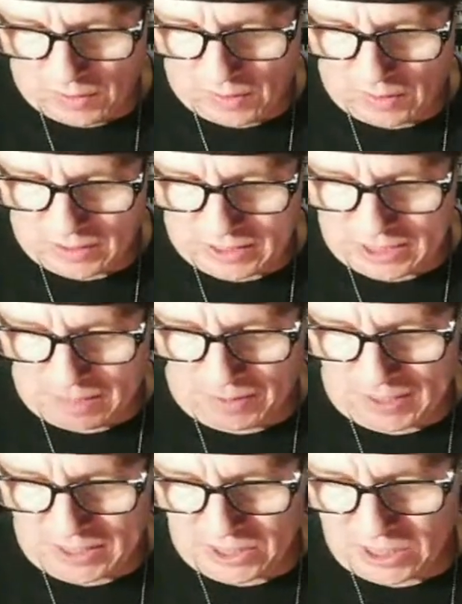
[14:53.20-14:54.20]
some of
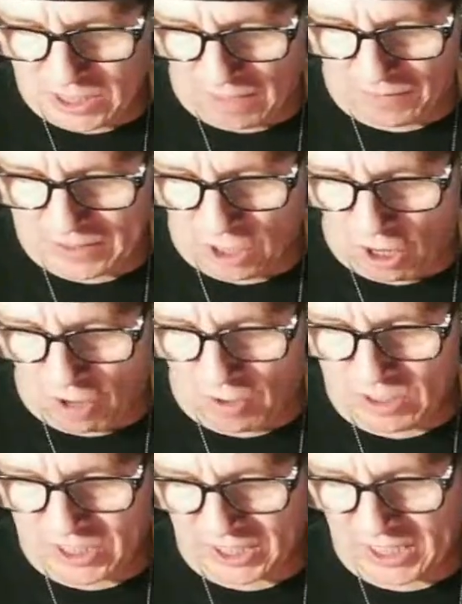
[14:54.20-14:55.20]
this stuff is
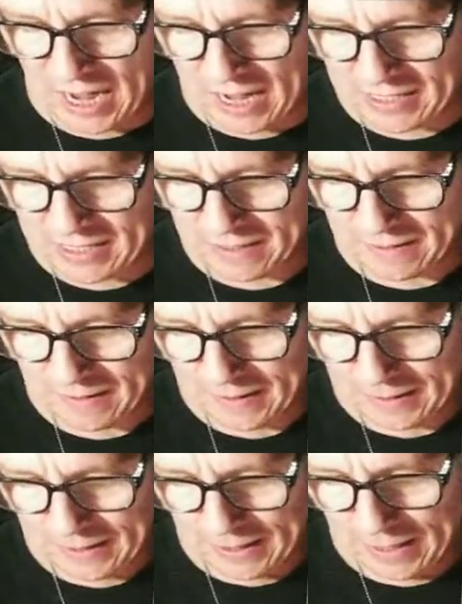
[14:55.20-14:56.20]
harder to get,
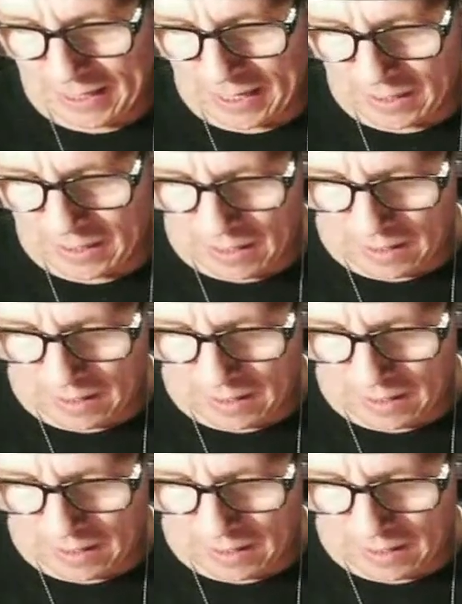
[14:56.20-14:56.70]
and